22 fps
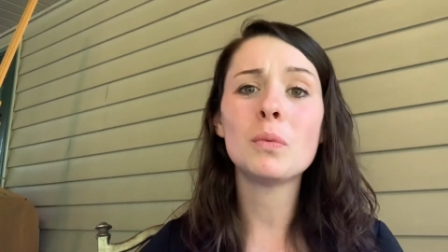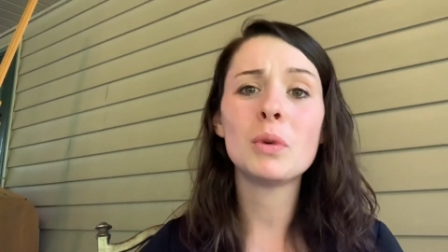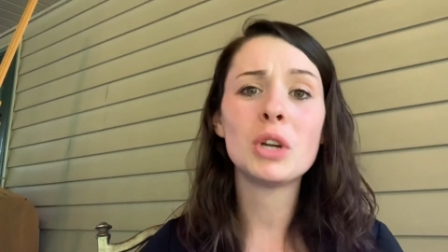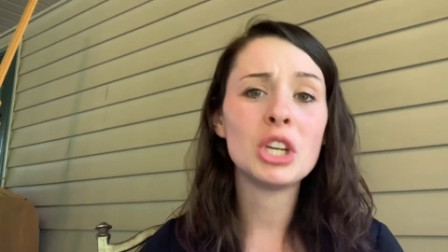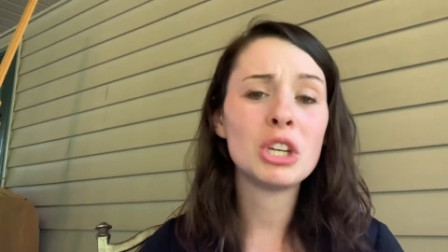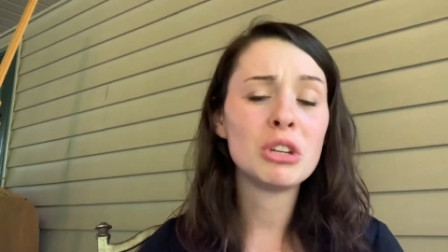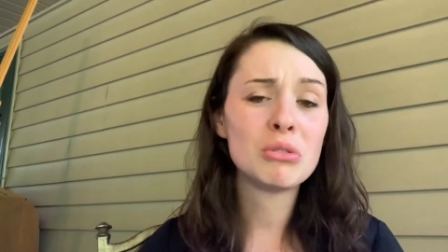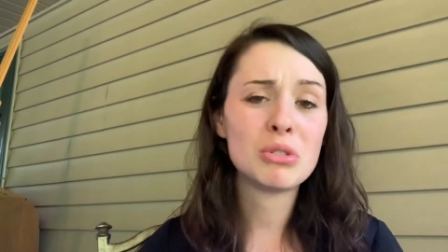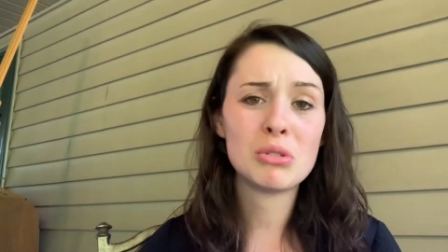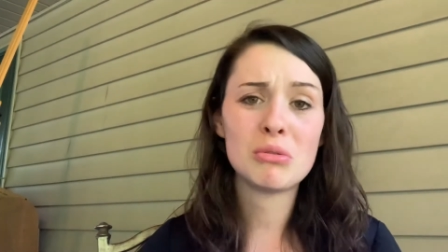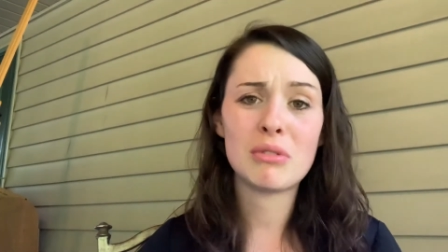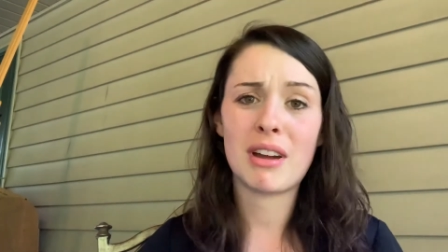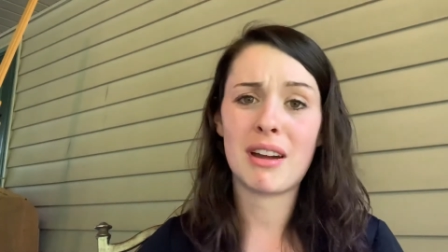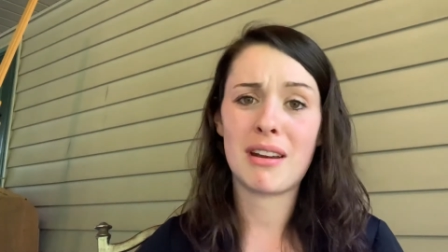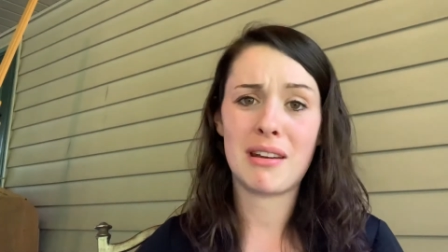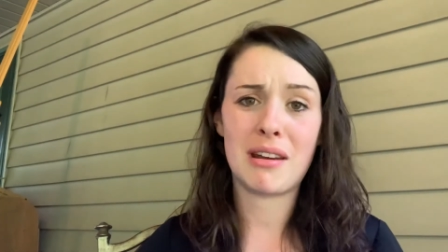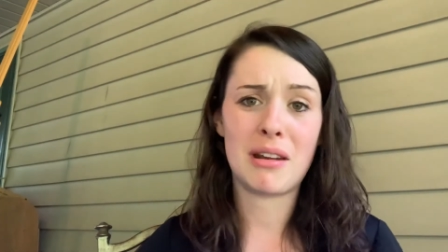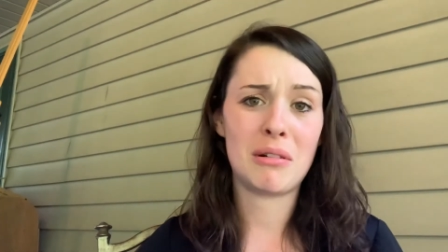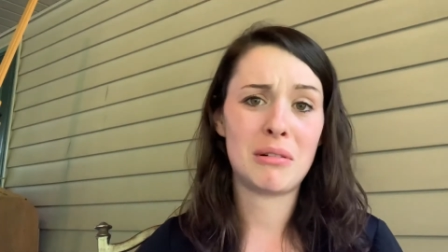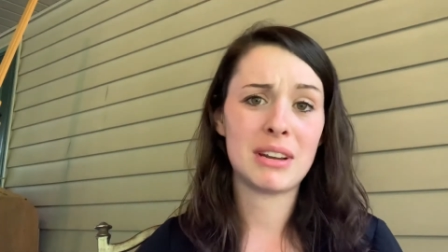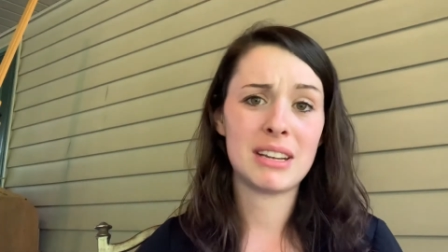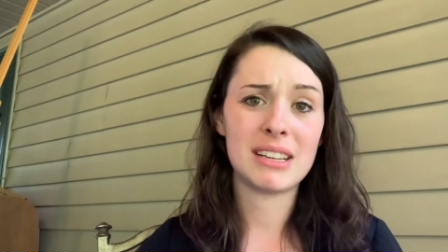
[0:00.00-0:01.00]
when you do not
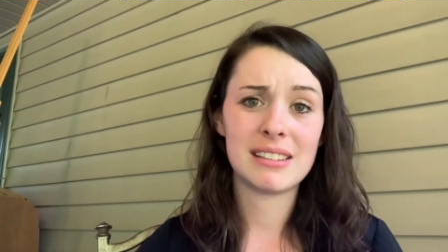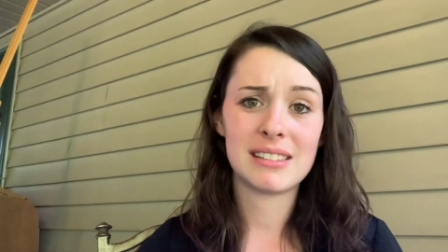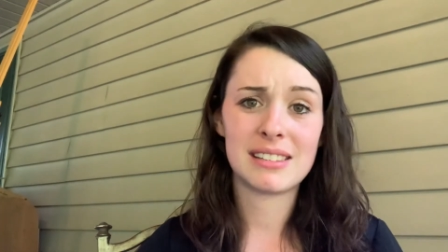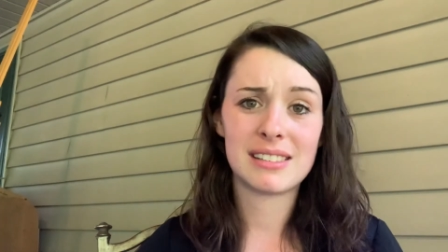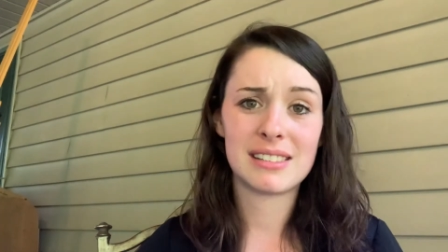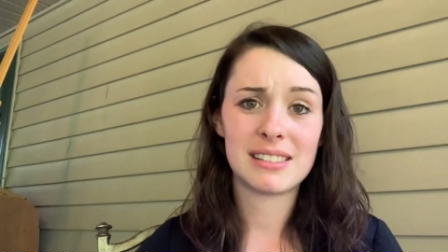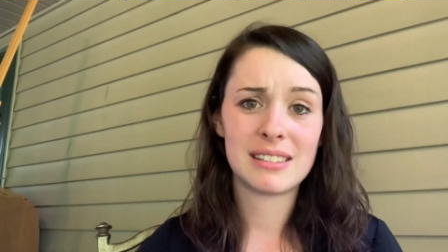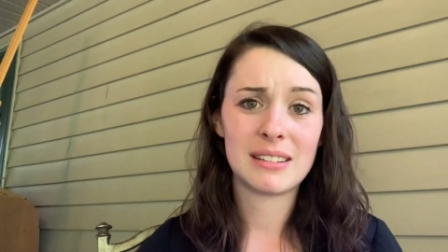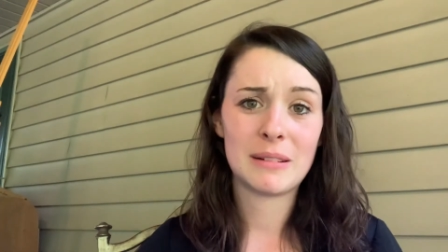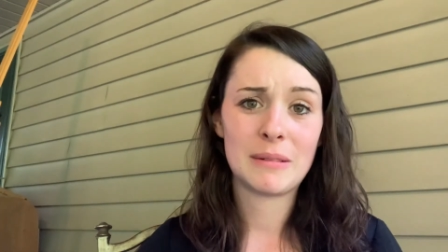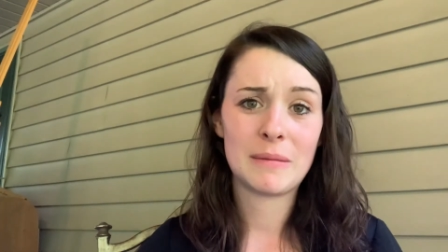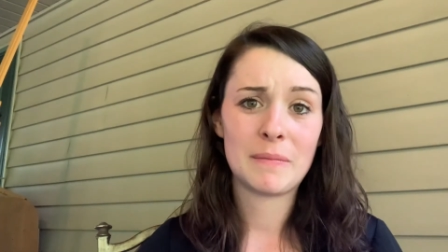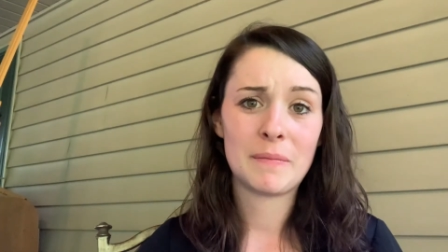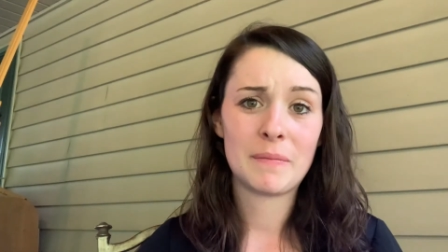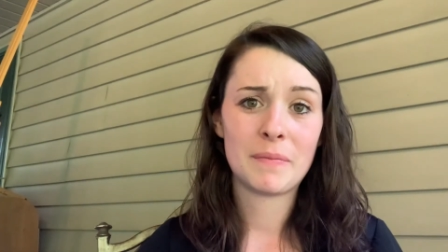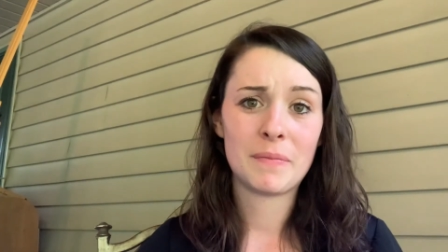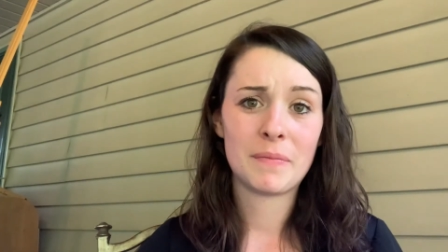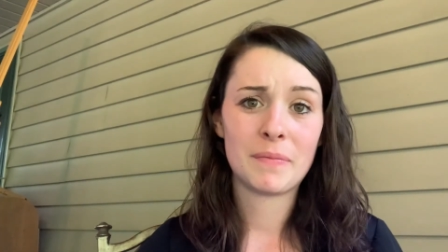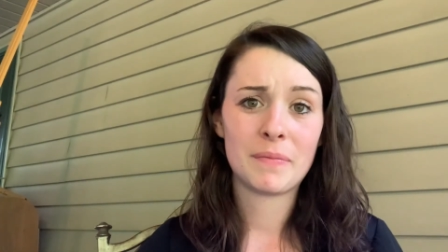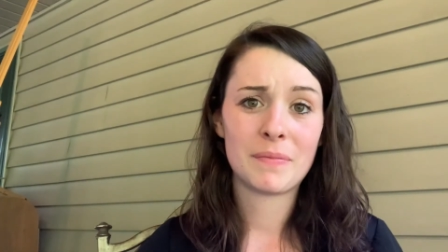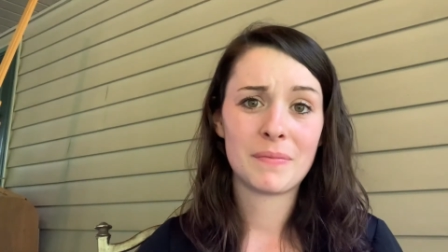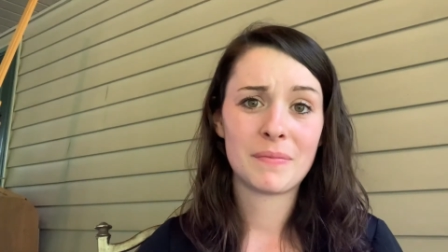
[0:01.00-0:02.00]
notice.
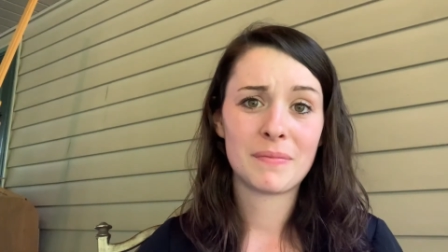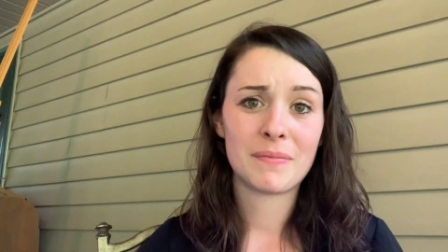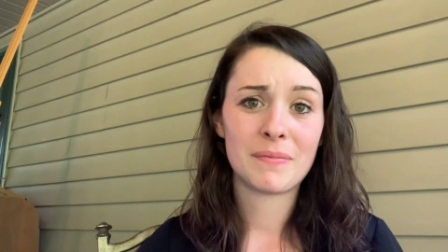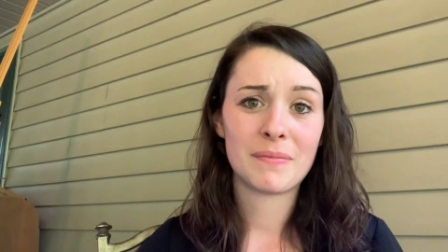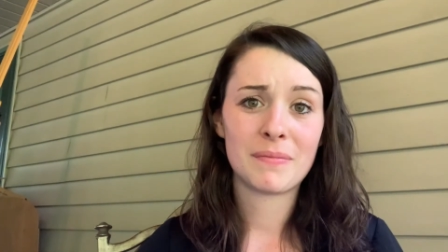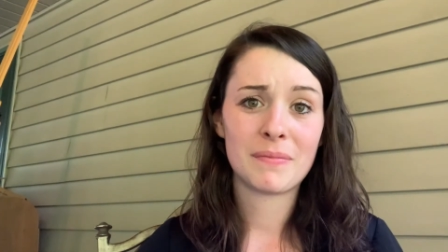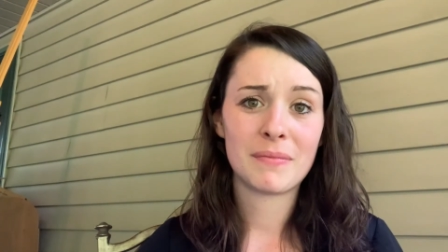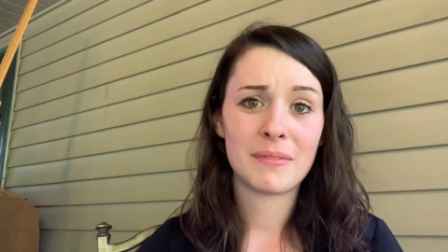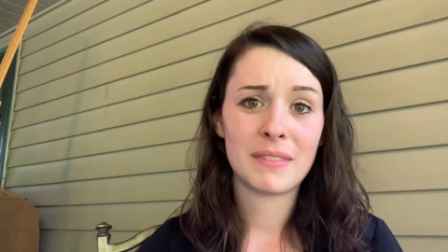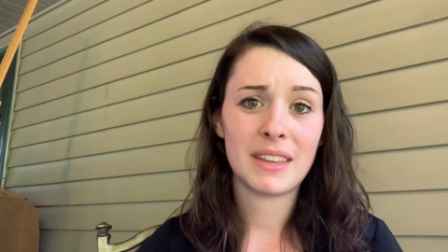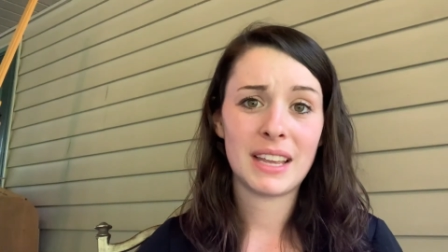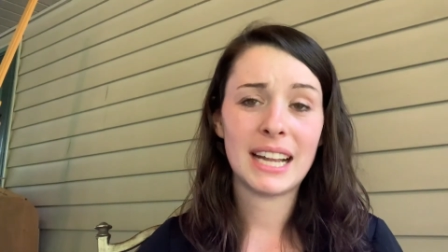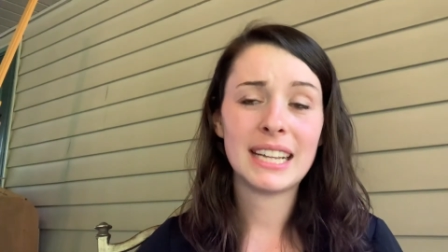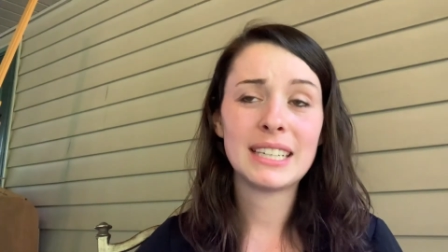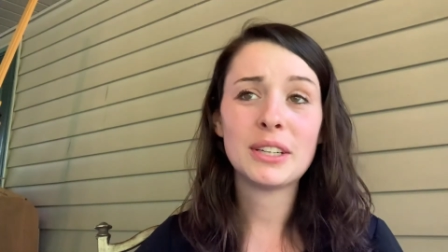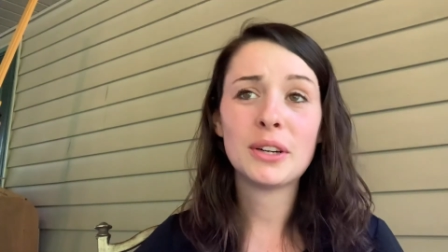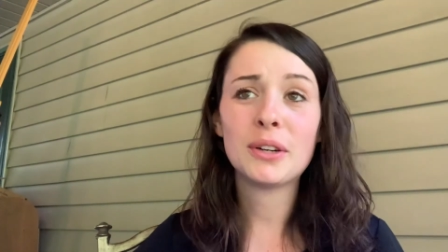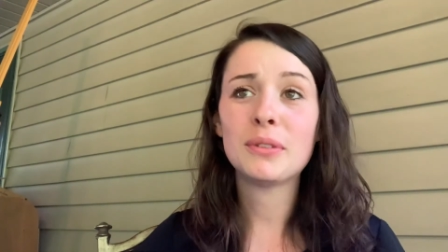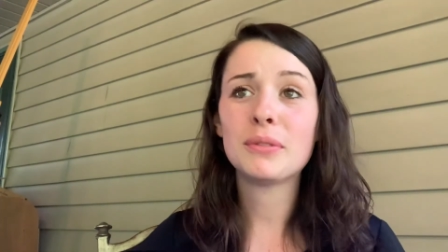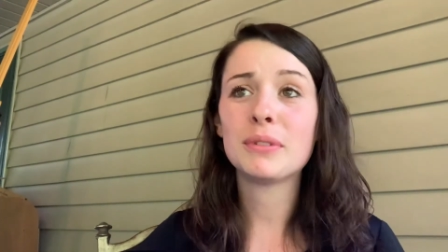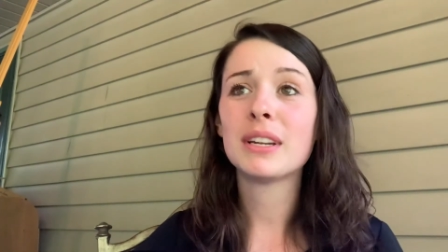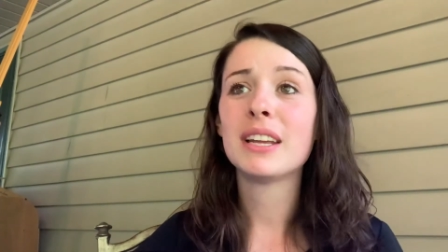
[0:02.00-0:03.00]
I
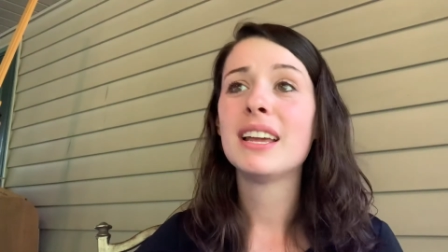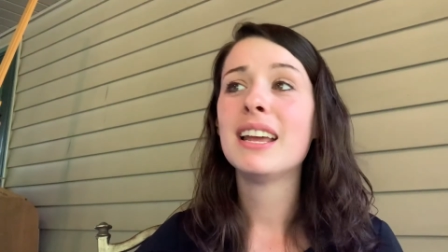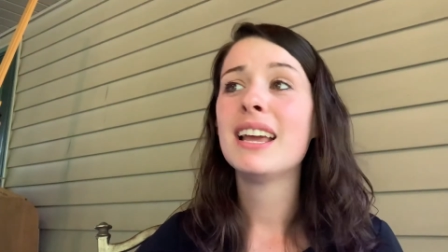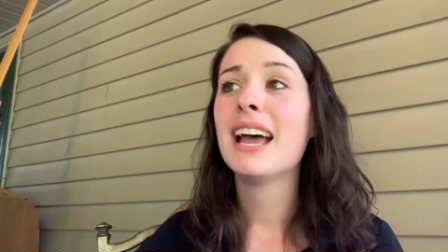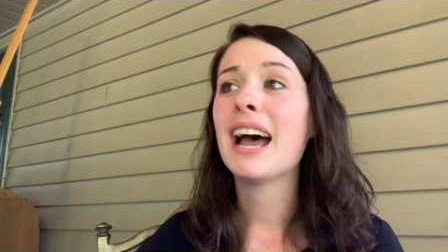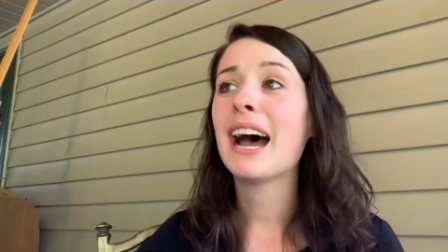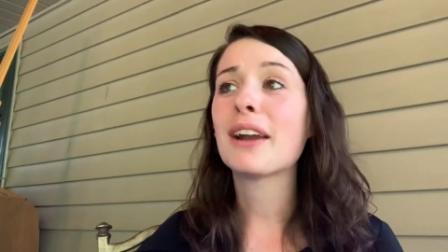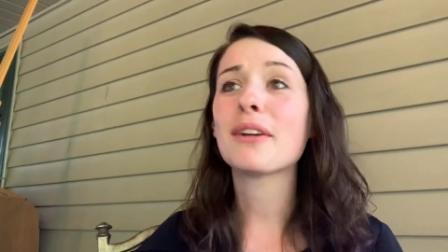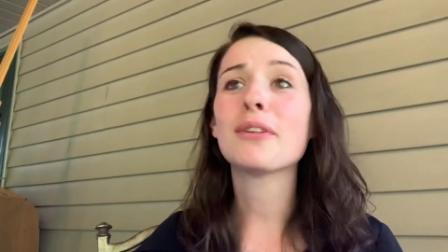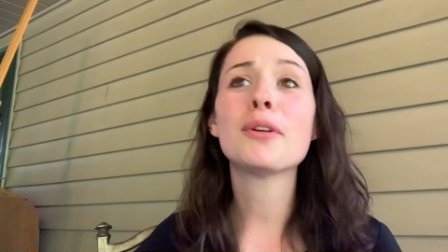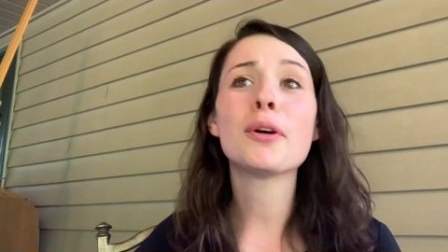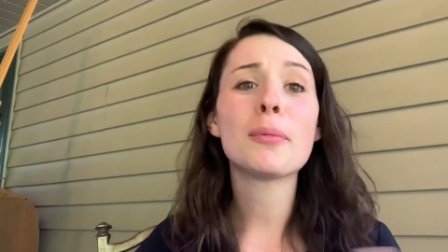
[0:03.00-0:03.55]
don't I don't know